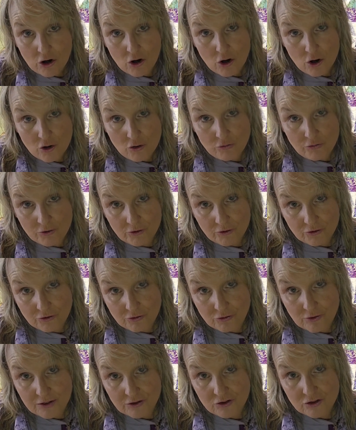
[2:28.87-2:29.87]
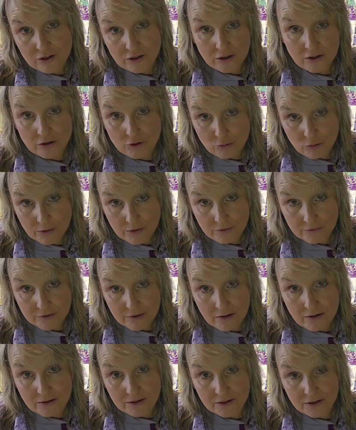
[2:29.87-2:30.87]
overstretching a quilt
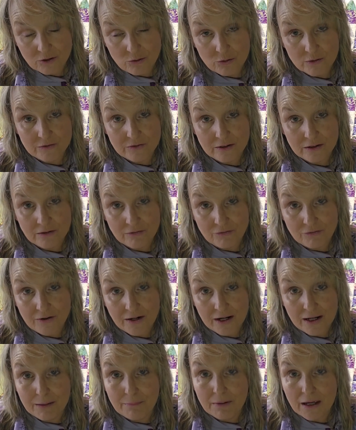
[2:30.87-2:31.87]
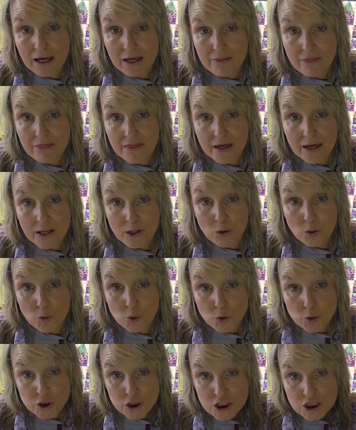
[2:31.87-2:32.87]
on a quilting frame, and then
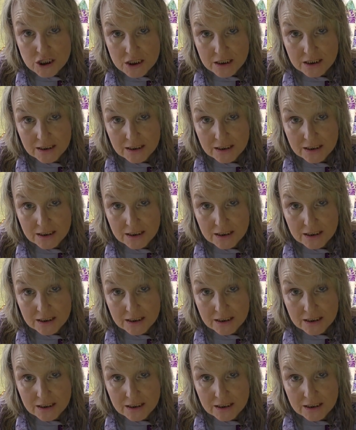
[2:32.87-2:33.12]
whoosh,